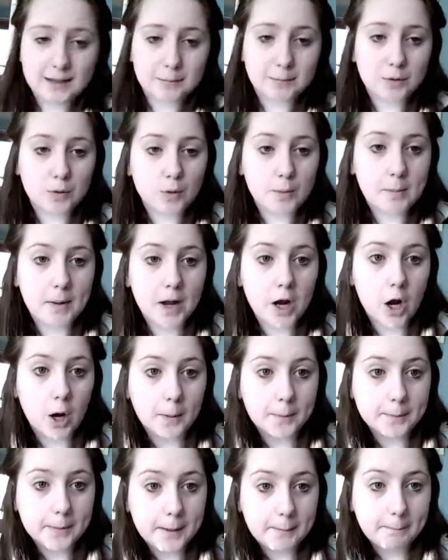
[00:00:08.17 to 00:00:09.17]
in between my
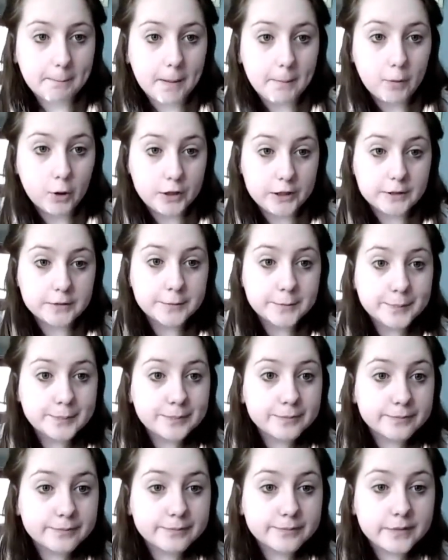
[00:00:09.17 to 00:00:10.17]
arm and my body.
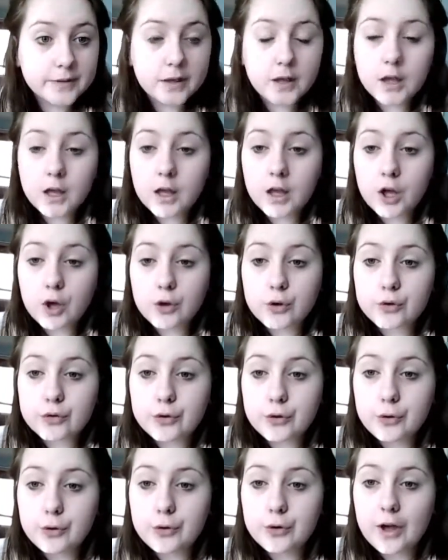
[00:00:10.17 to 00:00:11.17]

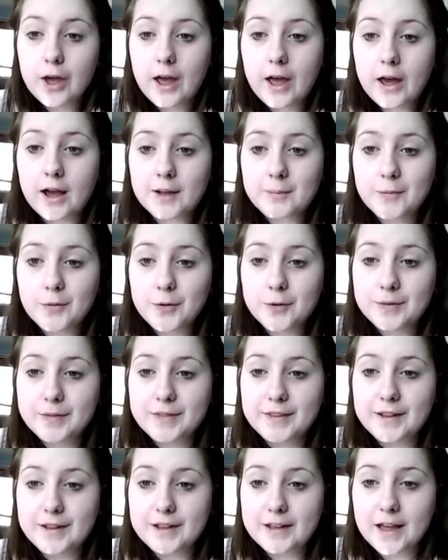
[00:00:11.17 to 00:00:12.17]
So, I'm doing
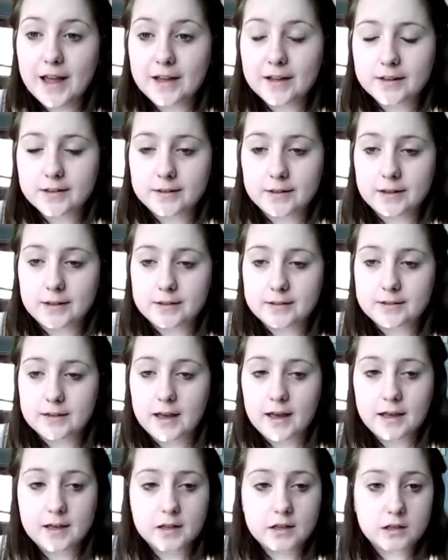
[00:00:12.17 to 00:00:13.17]
the accent
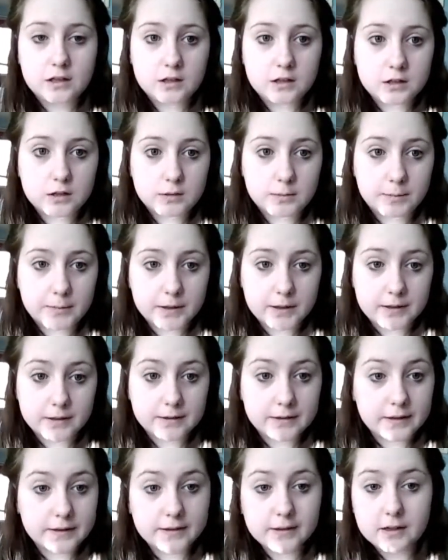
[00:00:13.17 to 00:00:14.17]
tag
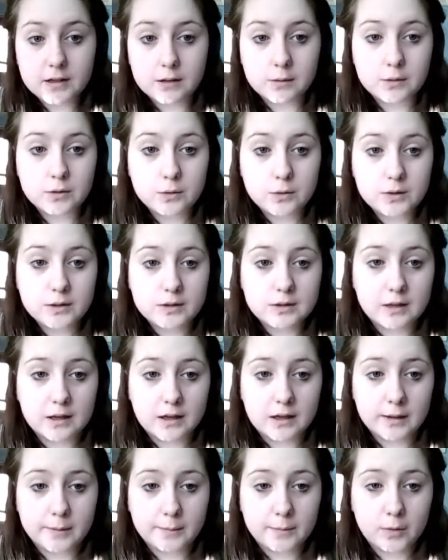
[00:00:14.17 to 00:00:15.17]
because I said I would do it.
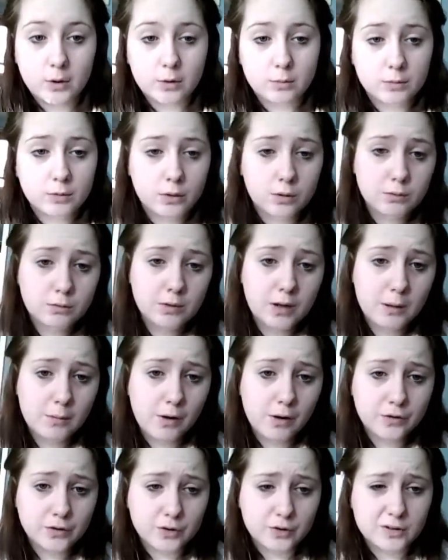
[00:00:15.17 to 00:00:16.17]
I'm home alone, I'm
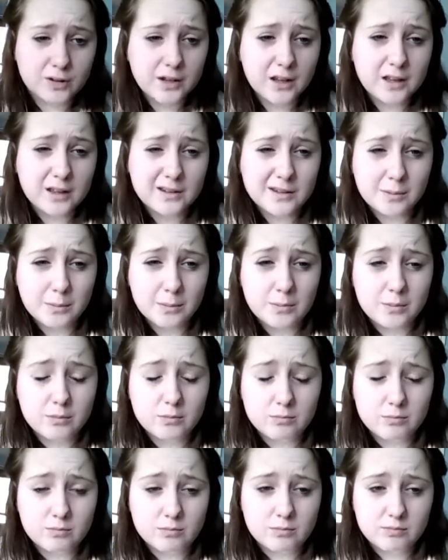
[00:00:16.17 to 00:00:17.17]
off school today because I'm
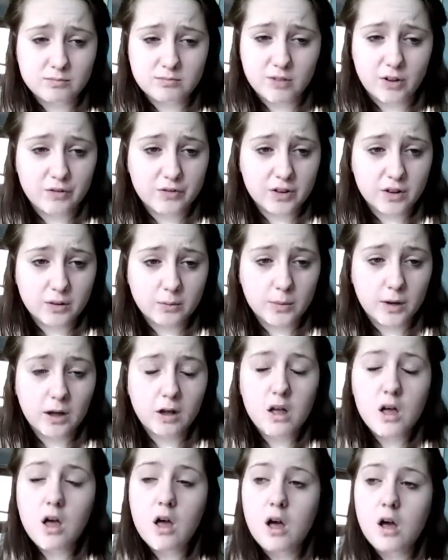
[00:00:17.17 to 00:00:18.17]
not feeling well.
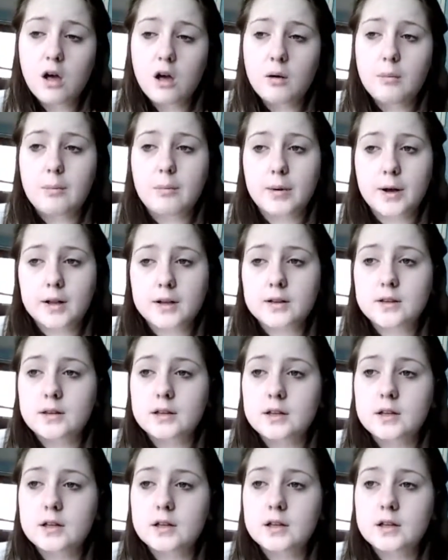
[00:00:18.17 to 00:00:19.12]
But,